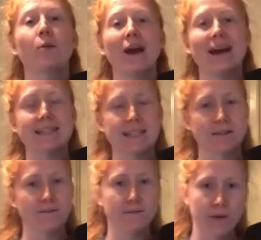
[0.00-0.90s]
practice
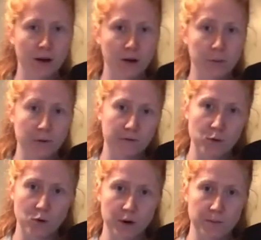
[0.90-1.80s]
finger
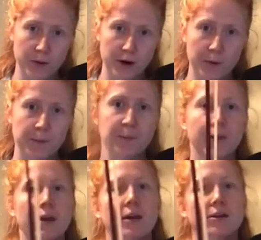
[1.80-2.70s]
before bow.
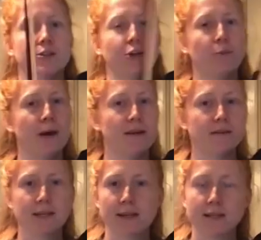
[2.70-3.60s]
So you might have
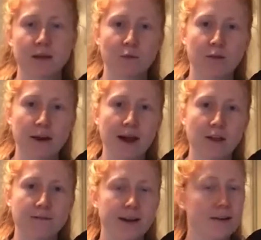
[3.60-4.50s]
seen this in one of my other
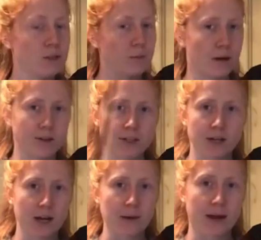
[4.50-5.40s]
videos, but I'll just
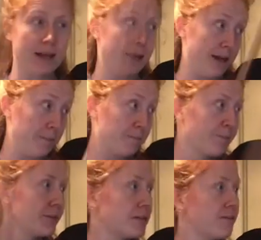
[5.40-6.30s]
talk about it again.
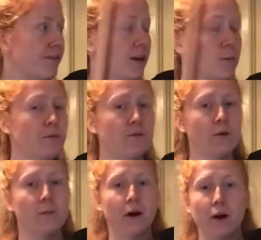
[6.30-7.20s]
So finger
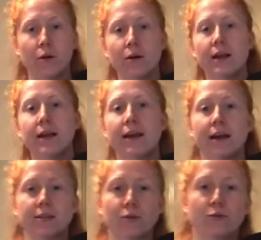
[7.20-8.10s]
before bow
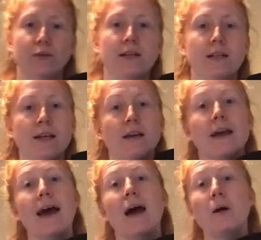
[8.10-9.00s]
is a really
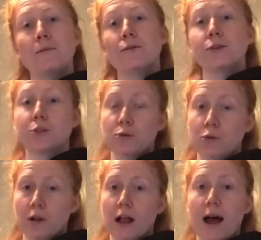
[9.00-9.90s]
helpful
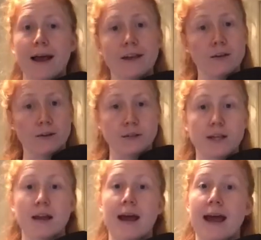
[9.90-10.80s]
tool I use,
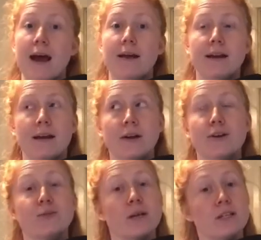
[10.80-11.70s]
and I
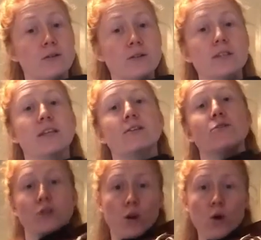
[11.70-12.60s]
encourage my students to
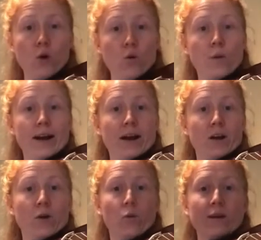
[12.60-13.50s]
use,
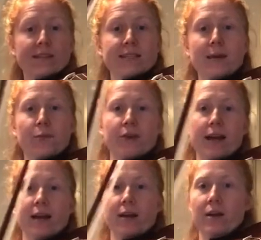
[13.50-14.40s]
where we
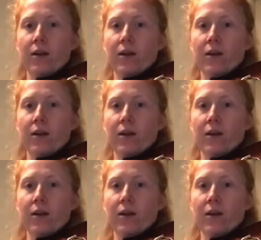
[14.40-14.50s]
separate